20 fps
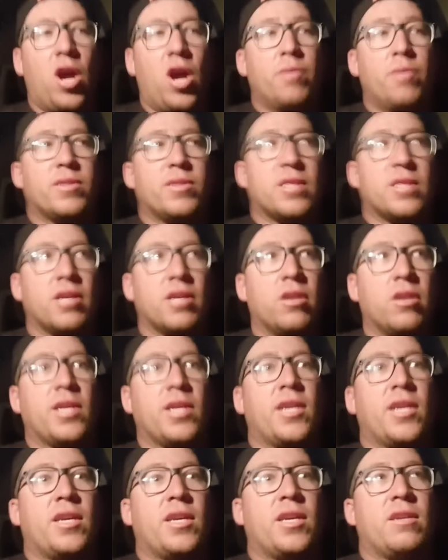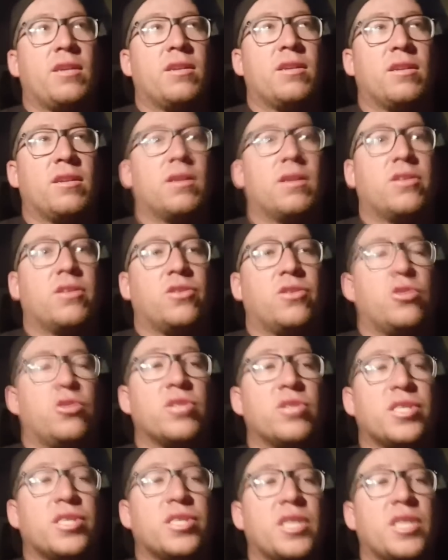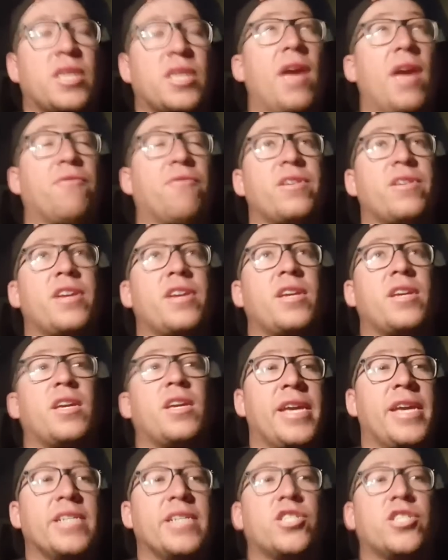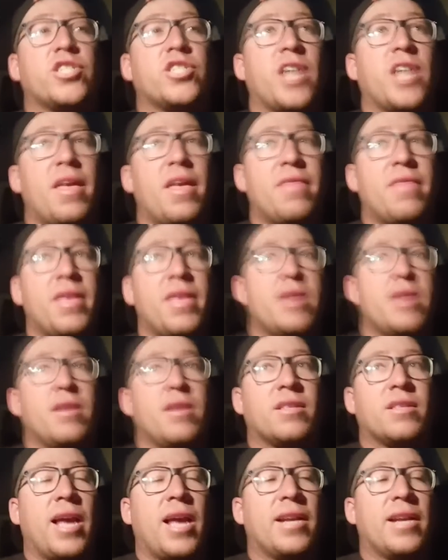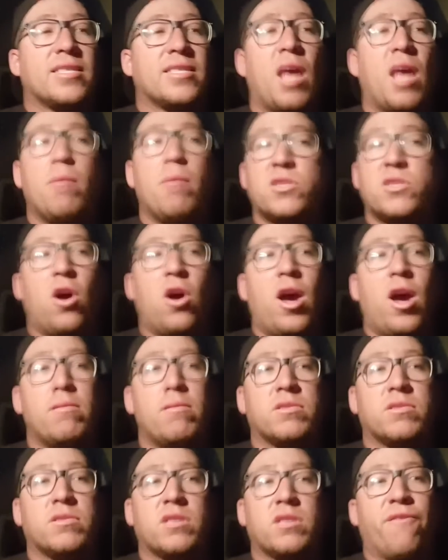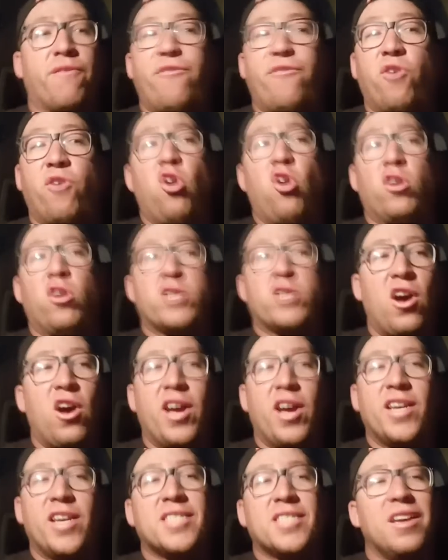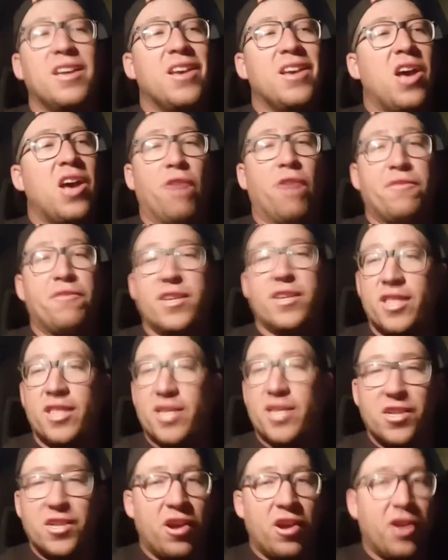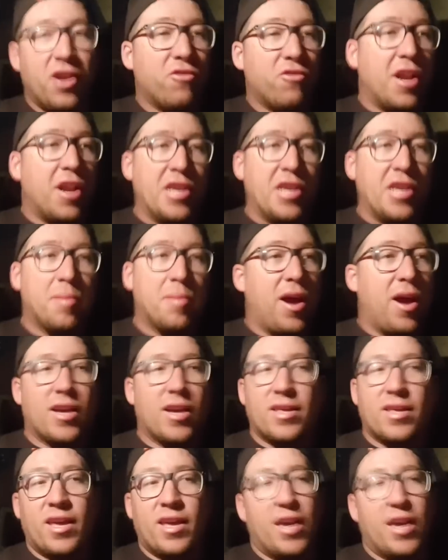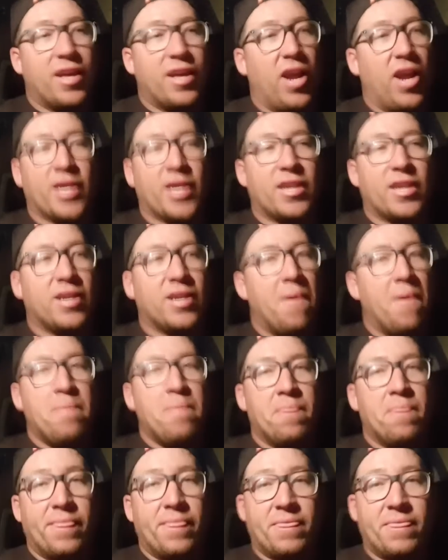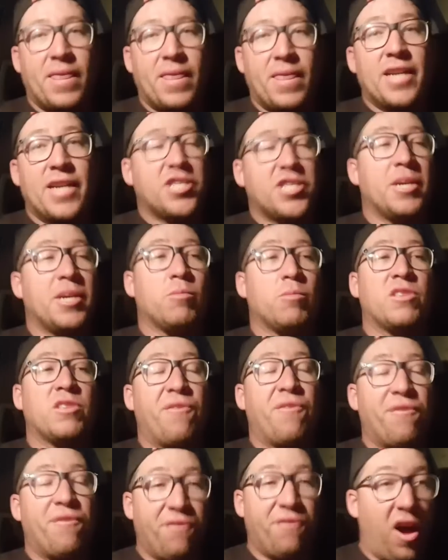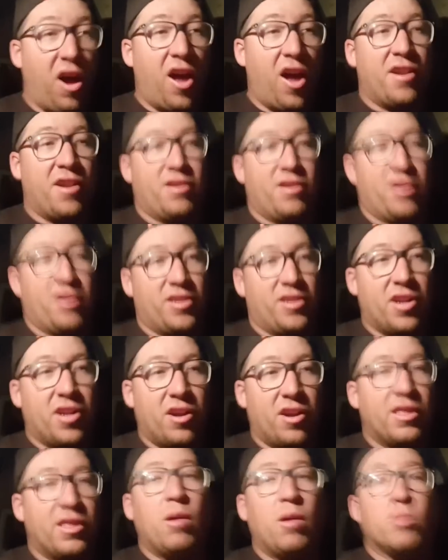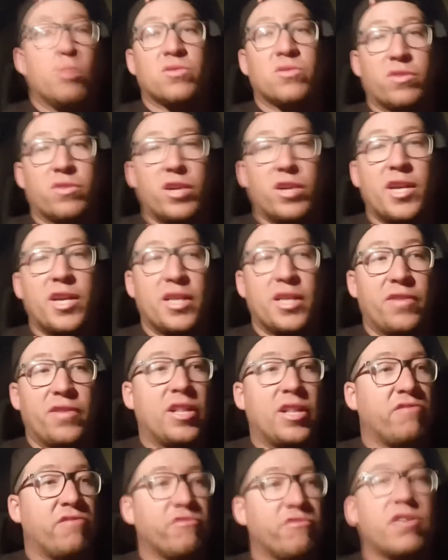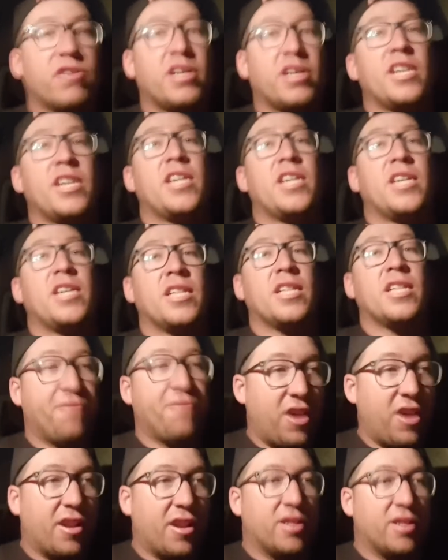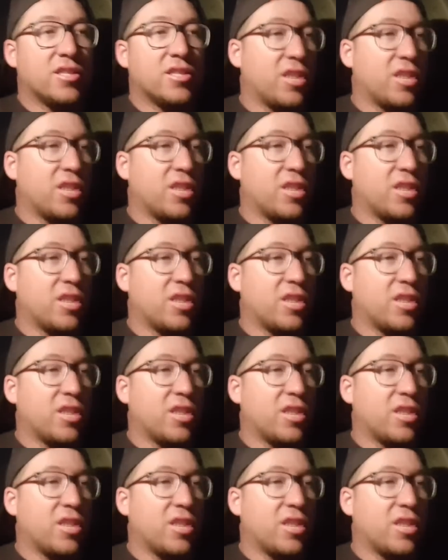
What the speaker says: I was literally using every inch, and then at some times 4 tires off into the dirt, running amok there. Like, that shit was fun. You know, that was really, really, really fun. So,